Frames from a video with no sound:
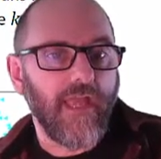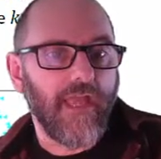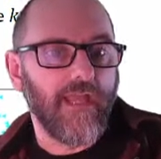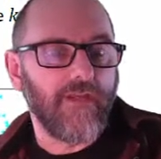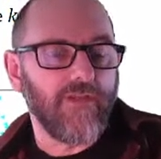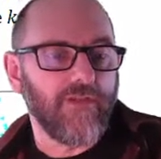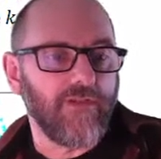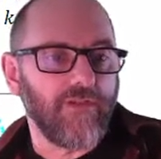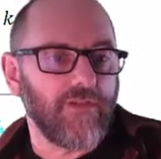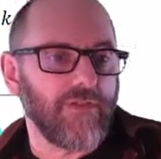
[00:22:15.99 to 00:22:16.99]
And
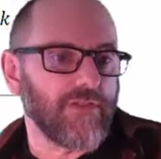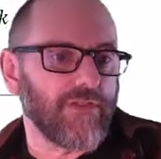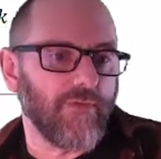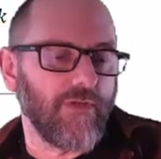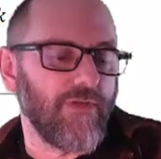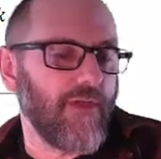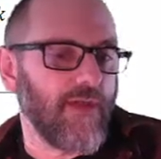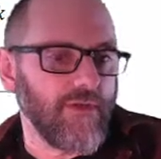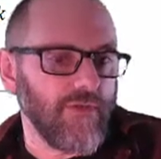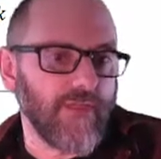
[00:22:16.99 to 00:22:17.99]
when you
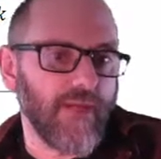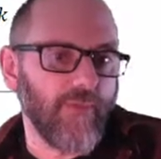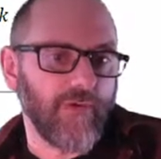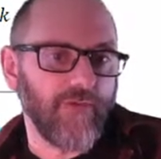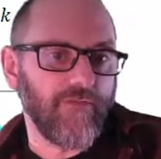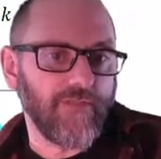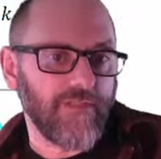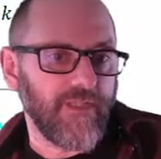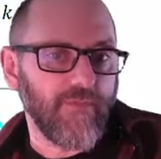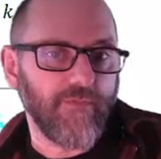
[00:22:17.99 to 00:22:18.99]
get a new data point you haven't
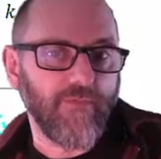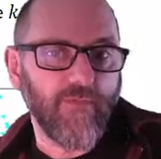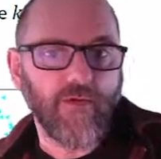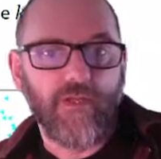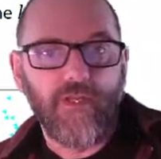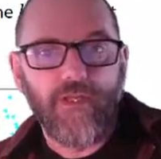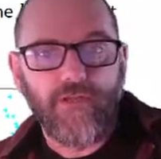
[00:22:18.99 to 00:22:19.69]
seen before,